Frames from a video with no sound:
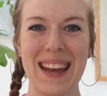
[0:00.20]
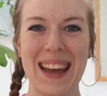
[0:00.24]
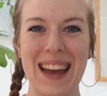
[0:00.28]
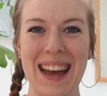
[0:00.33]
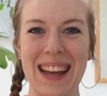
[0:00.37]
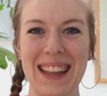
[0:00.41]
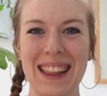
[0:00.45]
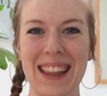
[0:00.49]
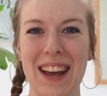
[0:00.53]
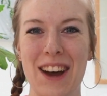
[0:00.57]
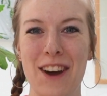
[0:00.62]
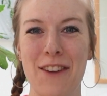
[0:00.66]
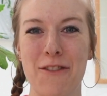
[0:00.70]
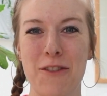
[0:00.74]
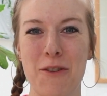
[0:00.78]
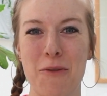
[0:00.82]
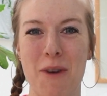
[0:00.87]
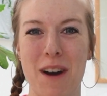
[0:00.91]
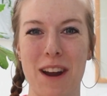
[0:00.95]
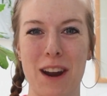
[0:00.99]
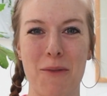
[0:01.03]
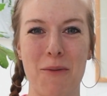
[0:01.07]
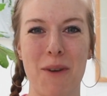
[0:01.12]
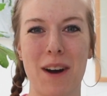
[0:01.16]
Hello
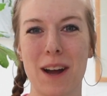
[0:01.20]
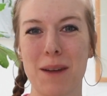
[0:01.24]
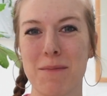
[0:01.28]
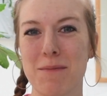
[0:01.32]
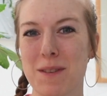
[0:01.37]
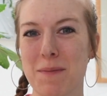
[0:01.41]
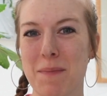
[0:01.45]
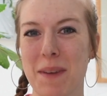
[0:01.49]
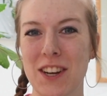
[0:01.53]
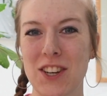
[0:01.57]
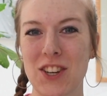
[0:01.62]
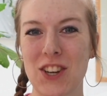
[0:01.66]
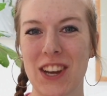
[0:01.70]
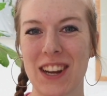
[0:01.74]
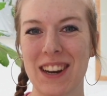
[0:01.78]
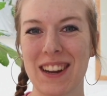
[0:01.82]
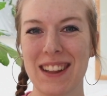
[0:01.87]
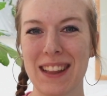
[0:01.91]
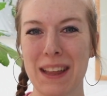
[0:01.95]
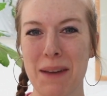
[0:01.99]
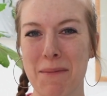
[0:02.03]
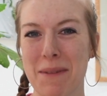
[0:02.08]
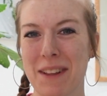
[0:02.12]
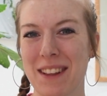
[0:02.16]
everyone and welcome to my
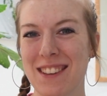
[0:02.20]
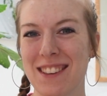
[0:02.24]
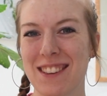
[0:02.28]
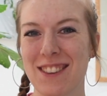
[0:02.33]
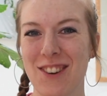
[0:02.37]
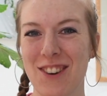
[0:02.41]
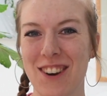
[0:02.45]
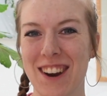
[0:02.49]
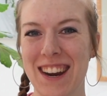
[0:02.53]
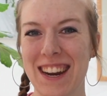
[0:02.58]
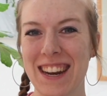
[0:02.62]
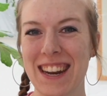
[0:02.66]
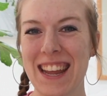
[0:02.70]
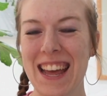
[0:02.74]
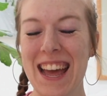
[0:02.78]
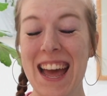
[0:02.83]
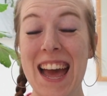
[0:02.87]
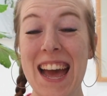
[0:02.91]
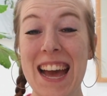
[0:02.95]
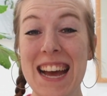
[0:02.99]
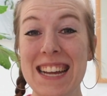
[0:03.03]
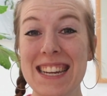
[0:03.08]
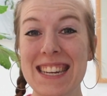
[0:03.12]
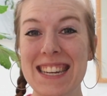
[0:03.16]
channel, Limitless Lauren.
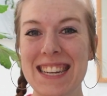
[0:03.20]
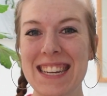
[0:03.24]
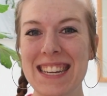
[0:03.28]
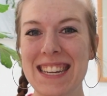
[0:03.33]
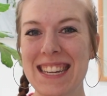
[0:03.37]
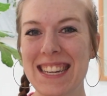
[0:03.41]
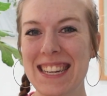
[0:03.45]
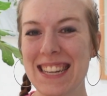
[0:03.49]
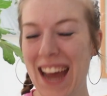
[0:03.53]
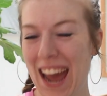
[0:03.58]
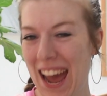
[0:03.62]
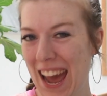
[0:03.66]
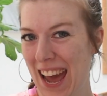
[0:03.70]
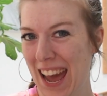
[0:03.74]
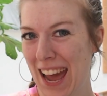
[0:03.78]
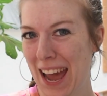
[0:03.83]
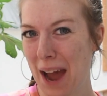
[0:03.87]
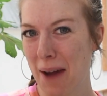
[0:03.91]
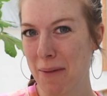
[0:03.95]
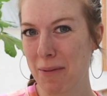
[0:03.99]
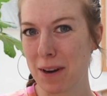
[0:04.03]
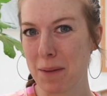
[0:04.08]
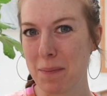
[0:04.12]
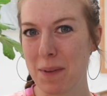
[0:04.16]
Today
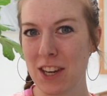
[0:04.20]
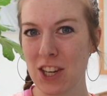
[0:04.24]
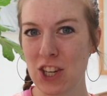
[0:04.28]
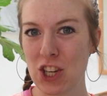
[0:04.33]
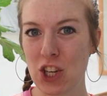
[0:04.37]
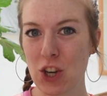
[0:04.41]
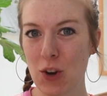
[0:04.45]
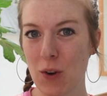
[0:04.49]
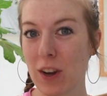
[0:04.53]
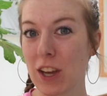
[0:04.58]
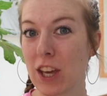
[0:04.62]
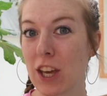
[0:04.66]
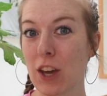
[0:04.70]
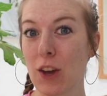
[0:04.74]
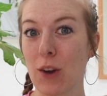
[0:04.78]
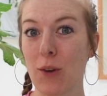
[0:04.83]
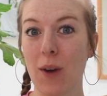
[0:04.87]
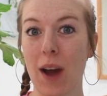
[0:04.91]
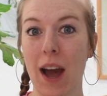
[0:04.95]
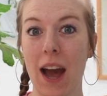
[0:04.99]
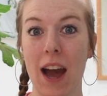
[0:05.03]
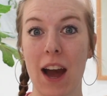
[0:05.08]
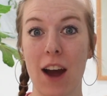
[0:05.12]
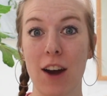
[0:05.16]
I'm going to be showing you
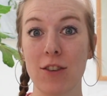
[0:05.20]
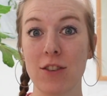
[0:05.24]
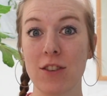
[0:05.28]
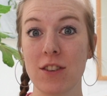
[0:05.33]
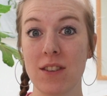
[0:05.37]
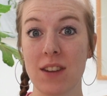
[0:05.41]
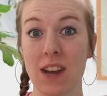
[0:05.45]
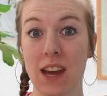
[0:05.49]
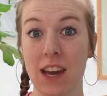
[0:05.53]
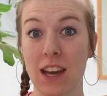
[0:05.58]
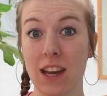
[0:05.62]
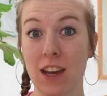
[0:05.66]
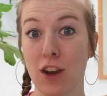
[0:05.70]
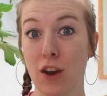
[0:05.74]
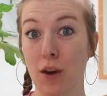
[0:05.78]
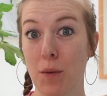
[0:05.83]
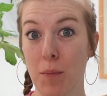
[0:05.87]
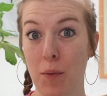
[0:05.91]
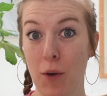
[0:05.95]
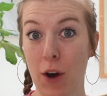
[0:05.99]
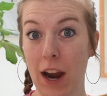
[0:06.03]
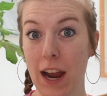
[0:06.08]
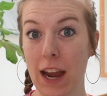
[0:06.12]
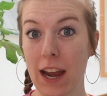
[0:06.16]
how to take your
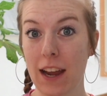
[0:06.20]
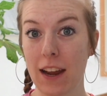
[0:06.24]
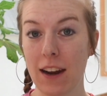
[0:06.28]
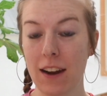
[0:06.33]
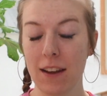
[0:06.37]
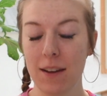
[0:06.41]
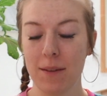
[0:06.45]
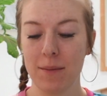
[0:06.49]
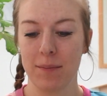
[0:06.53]
braid